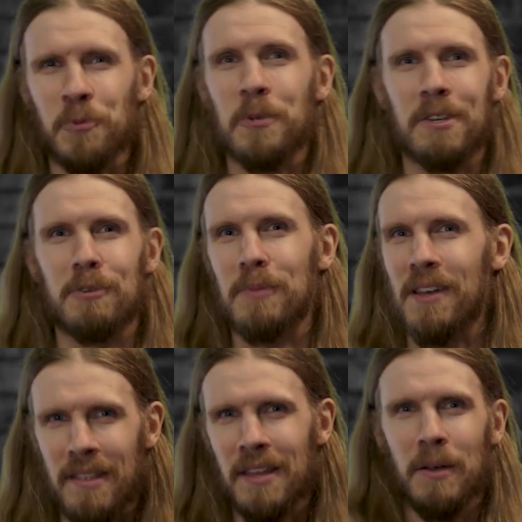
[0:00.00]
a really good
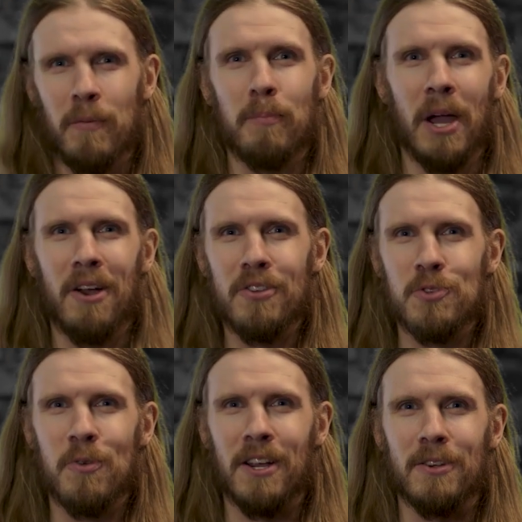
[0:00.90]
month. Buy all
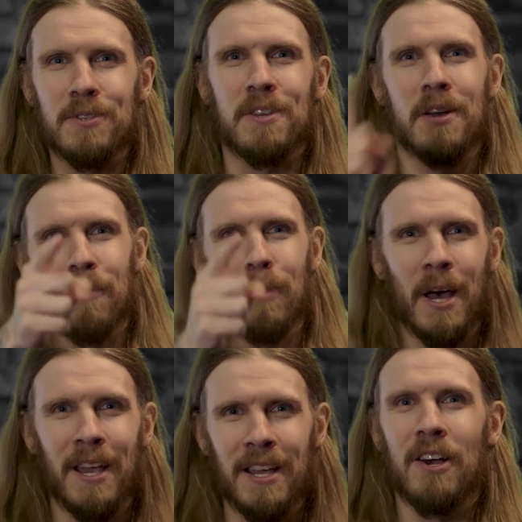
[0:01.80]
these records.
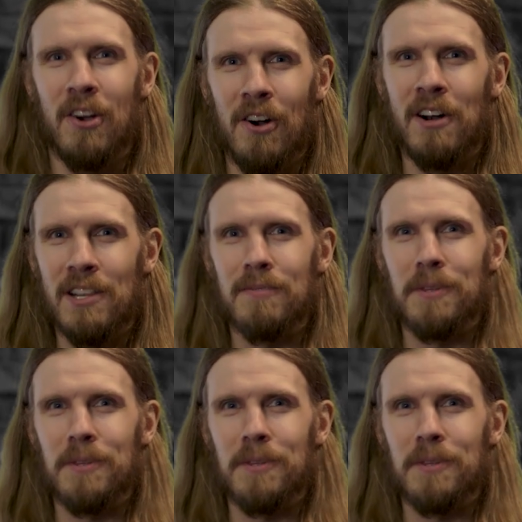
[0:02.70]
Buy all of